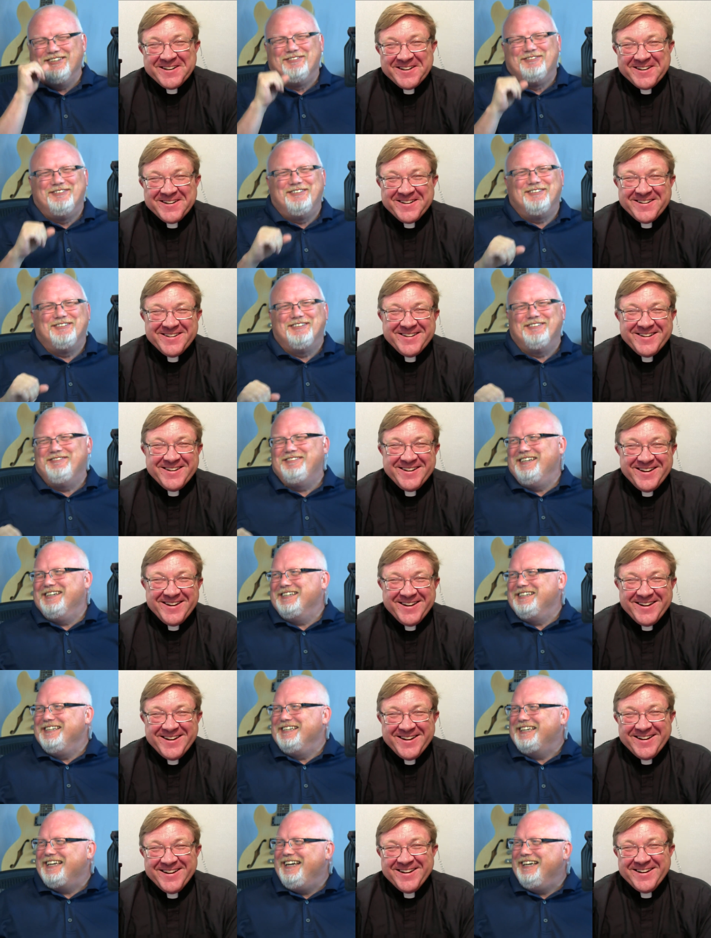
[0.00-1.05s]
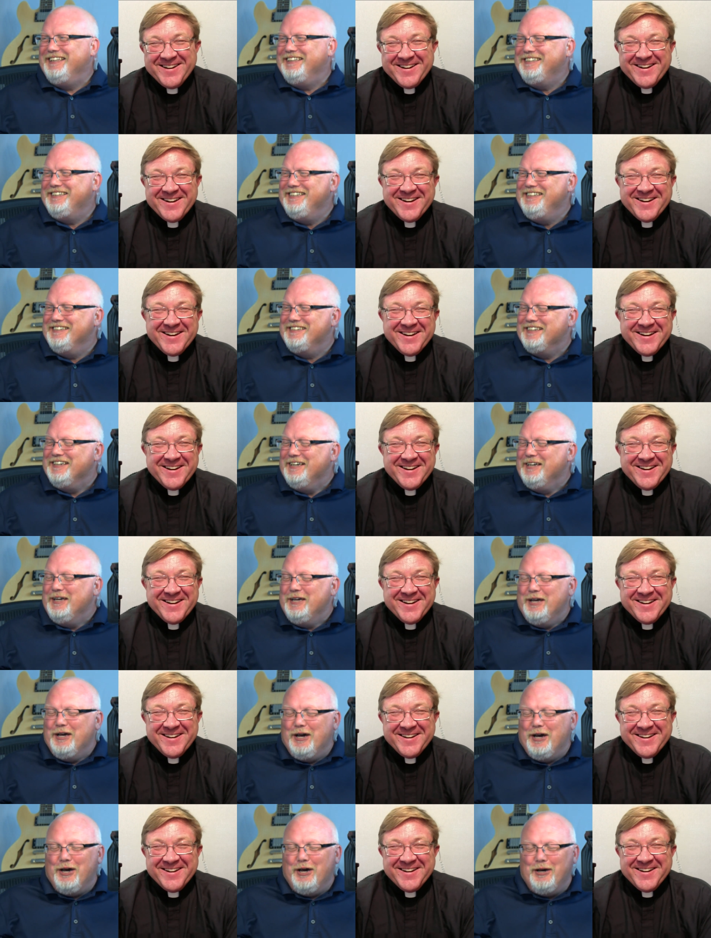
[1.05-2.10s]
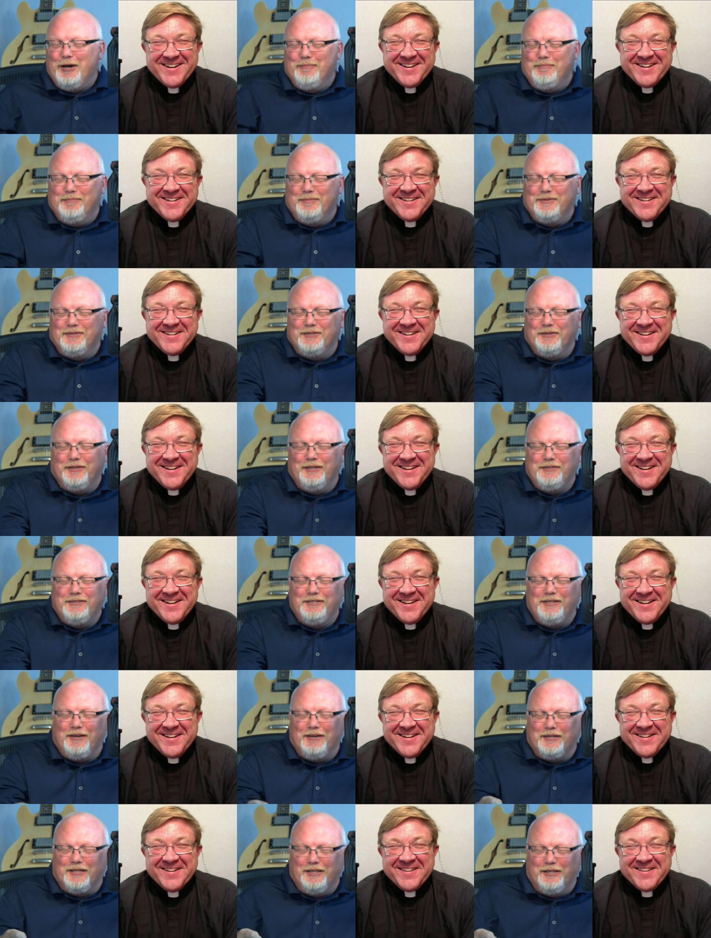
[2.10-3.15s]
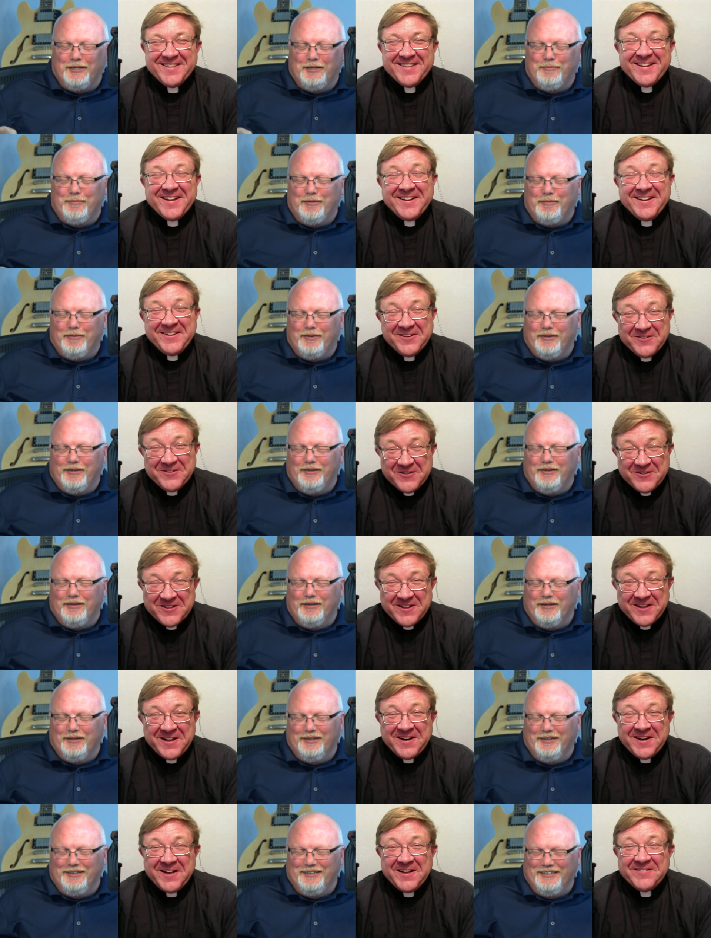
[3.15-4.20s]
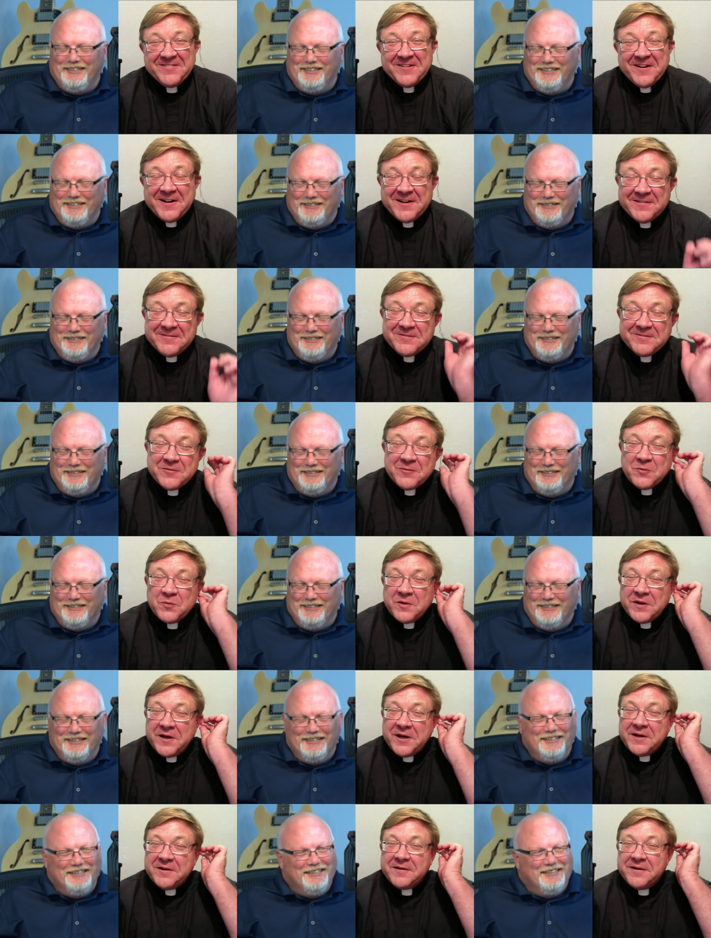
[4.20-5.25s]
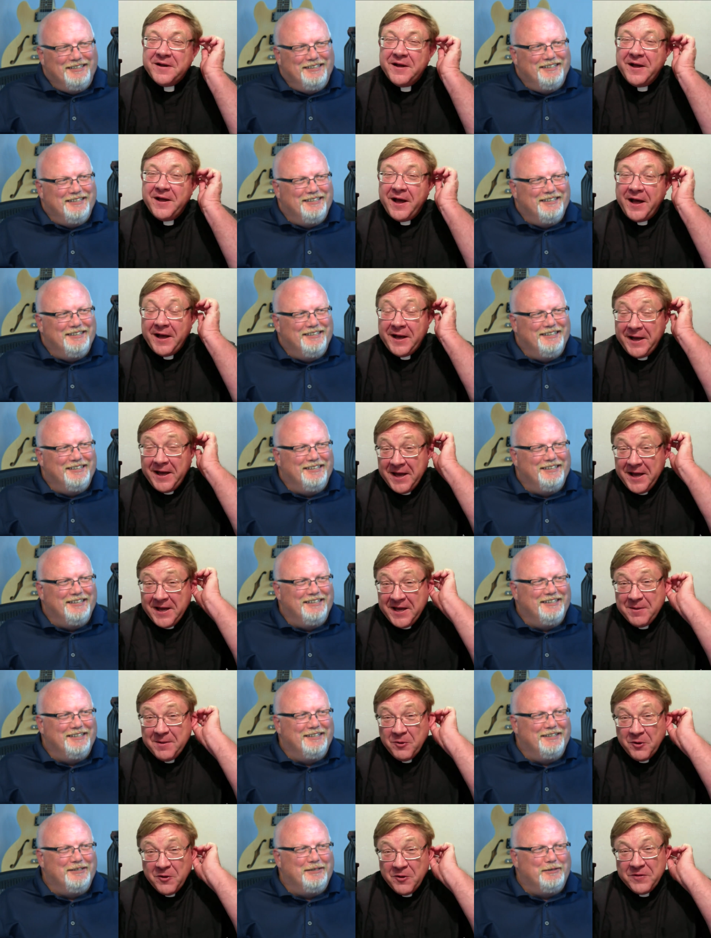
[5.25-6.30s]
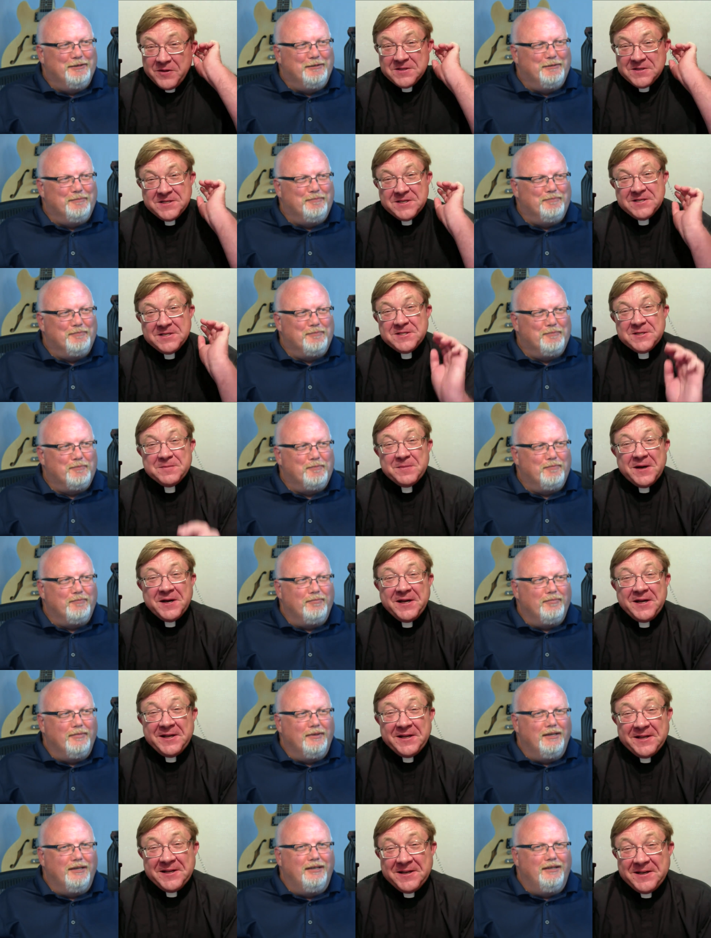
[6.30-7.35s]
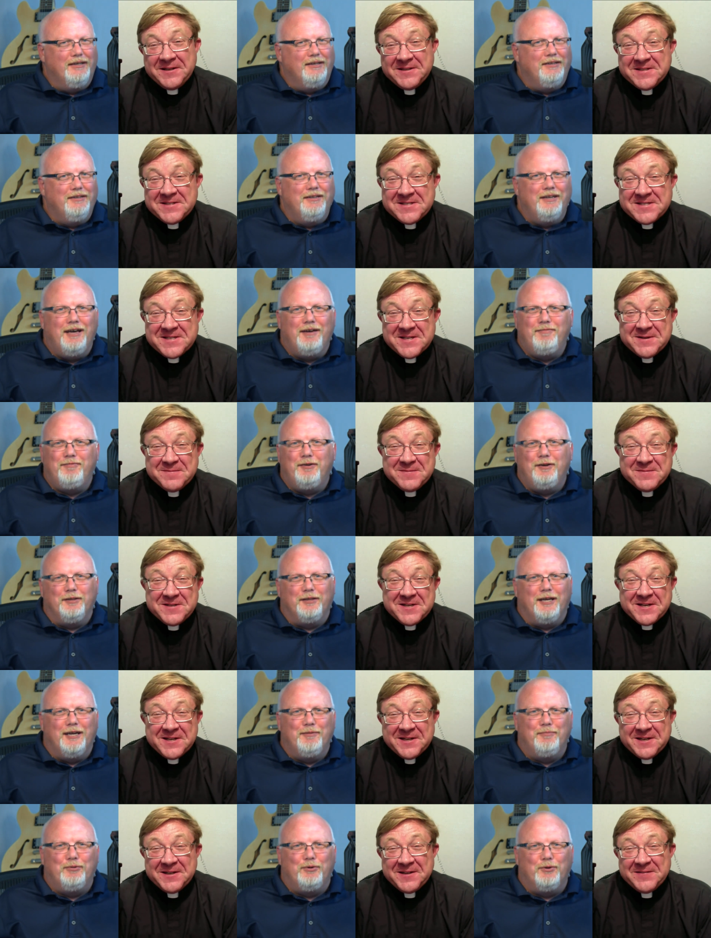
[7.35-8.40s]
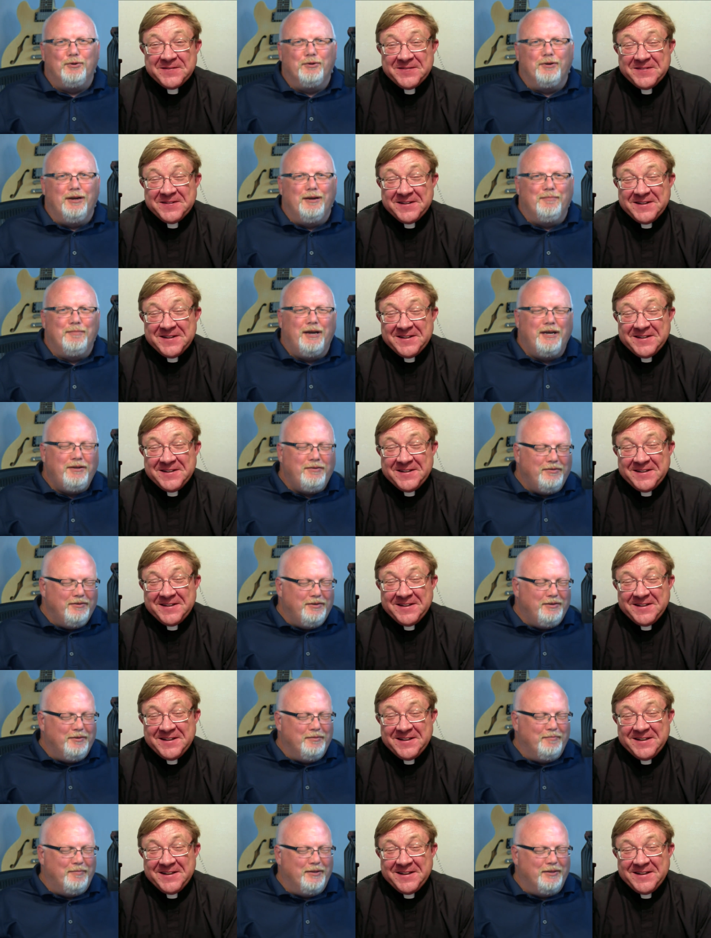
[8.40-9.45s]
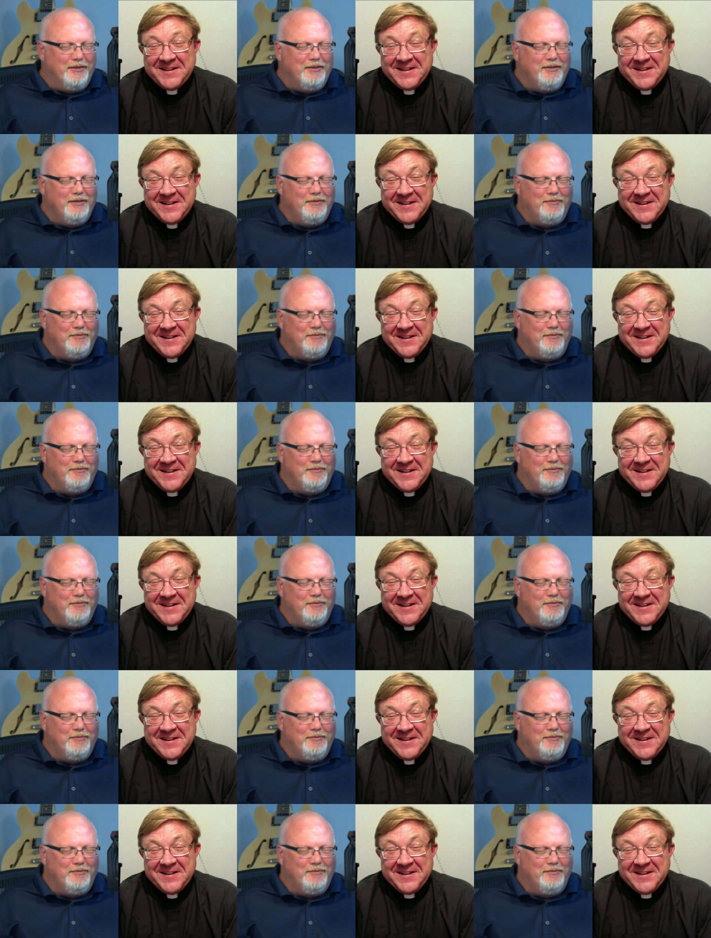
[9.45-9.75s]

Speaker 1: the world of technicalities. Um, so let's talk a little Thank bit.
Speaker 2: Thank you for that. I I, had, I can't keep all these things in my head. not for a
Speaker 1: live time. program. I don't know, but